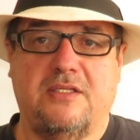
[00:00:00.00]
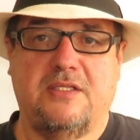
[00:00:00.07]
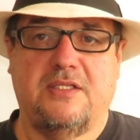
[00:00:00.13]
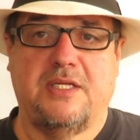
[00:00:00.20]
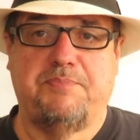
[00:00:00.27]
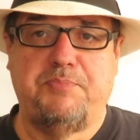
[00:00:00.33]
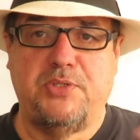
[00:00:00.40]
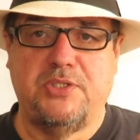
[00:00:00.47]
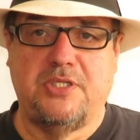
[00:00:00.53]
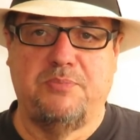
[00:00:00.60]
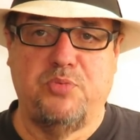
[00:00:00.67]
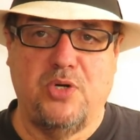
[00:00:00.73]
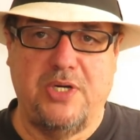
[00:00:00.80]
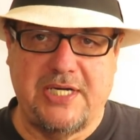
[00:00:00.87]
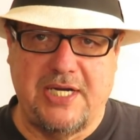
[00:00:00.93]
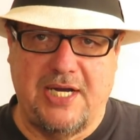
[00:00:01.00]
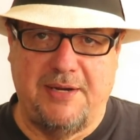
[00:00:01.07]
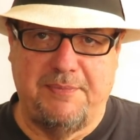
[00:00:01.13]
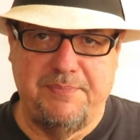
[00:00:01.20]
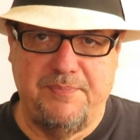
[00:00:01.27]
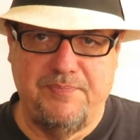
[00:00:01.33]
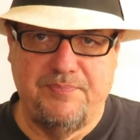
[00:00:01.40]
They put the brick
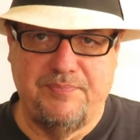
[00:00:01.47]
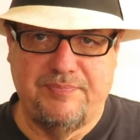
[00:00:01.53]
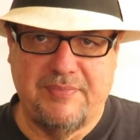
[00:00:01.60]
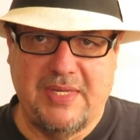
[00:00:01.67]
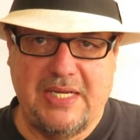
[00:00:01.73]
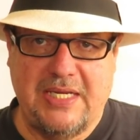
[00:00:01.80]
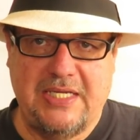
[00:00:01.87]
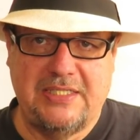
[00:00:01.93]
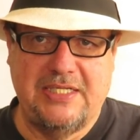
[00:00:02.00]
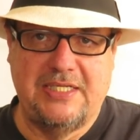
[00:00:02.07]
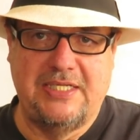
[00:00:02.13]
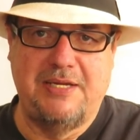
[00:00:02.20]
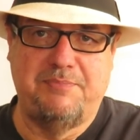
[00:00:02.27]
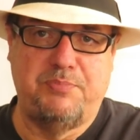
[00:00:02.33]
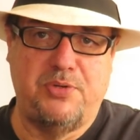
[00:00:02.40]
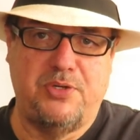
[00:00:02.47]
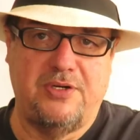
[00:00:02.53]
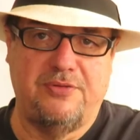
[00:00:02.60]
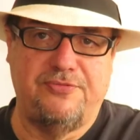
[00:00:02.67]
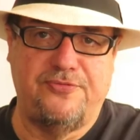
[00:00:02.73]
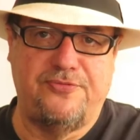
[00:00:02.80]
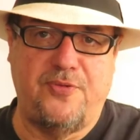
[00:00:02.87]
up and then they put
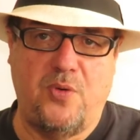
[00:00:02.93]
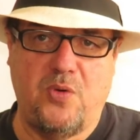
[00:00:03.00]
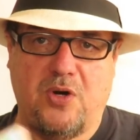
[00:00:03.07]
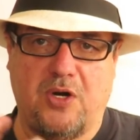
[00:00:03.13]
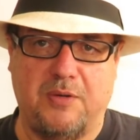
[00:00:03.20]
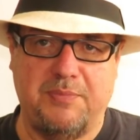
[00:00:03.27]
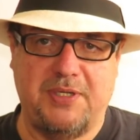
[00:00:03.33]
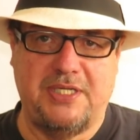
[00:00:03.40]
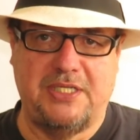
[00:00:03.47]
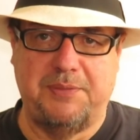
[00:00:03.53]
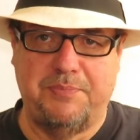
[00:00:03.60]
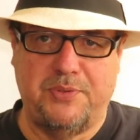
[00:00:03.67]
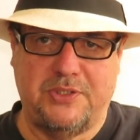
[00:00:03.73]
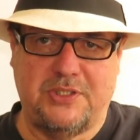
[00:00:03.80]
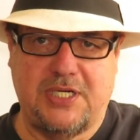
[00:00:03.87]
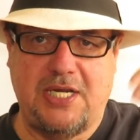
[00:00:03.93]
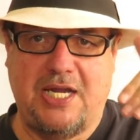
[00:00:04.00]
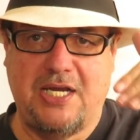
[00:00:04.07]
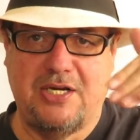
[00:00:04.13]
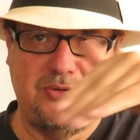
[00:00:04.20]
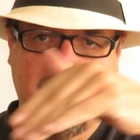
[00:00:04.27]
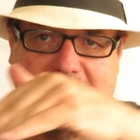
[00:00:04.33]
a form and they put the
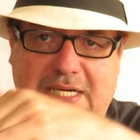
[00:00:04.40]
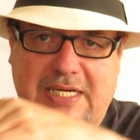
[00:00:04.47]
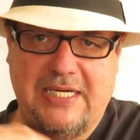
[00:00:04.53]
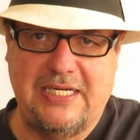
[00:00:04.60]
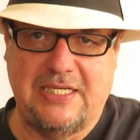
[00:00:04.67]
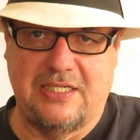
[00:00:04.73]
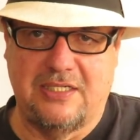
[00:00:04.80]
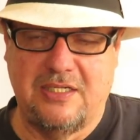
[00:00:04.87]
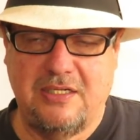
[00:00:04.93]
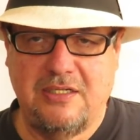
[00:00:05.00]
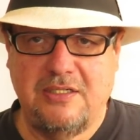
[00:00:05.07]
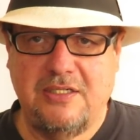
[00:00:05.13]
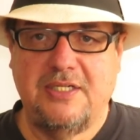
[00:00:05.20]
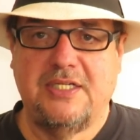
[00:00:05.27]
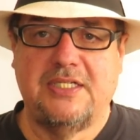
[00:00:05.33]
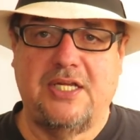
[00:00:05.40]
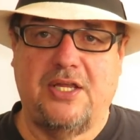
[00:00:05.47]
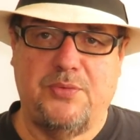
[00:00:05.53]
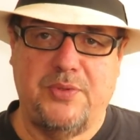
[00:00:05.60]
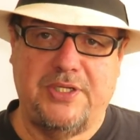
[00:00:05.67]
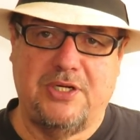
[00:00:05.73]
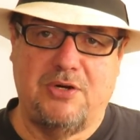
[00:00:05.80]
concrete in.
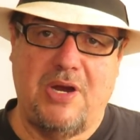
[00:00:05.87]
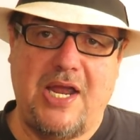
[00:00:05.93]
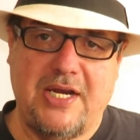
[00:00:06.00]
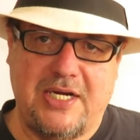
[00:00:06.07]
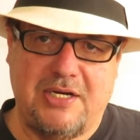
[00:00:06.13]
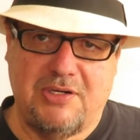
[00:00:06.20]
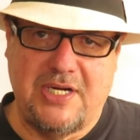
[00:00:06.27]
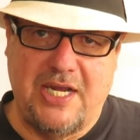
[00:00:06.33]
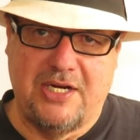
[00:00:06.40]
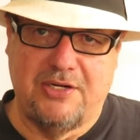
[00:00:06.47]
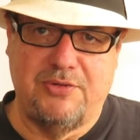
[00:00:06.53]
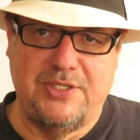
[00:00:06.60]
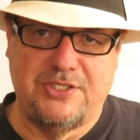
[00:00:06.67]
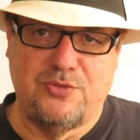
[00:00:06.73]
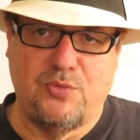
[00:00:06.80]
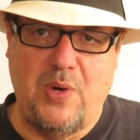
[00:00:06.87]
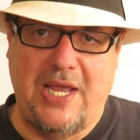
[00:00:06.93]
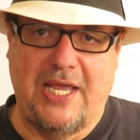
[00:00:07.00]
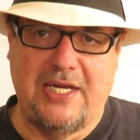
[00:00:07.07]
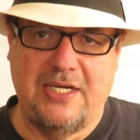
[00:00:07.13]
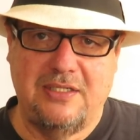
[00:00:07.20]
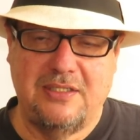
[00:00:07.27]
Now, when the concrete's
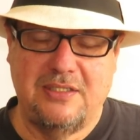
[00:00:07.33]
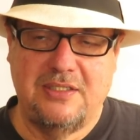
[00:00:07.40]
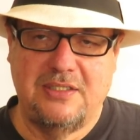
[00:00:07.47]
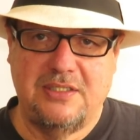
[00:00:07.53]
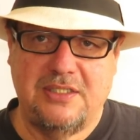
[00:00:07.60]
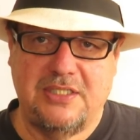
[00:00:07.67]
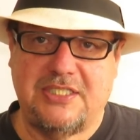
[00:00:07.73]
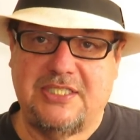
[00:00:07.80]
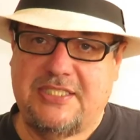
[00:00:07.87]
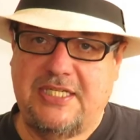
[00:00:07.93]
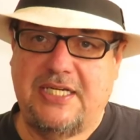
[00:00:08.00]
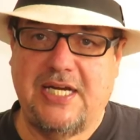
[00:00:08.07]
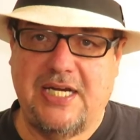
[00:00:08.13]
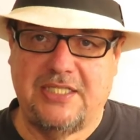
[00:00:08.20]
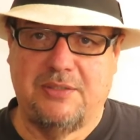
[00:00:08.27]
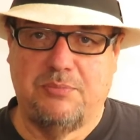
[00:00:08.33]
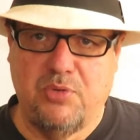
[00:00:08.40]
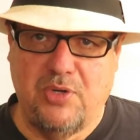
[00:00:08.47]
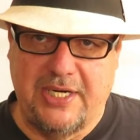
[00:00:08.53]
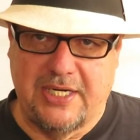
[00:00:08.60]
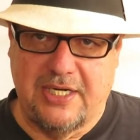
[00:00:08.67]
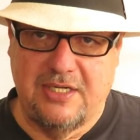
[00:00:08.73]
wet, it's sitting on the
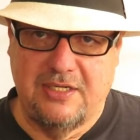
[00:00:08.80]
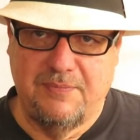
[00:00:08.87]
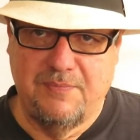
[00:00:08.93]
brick.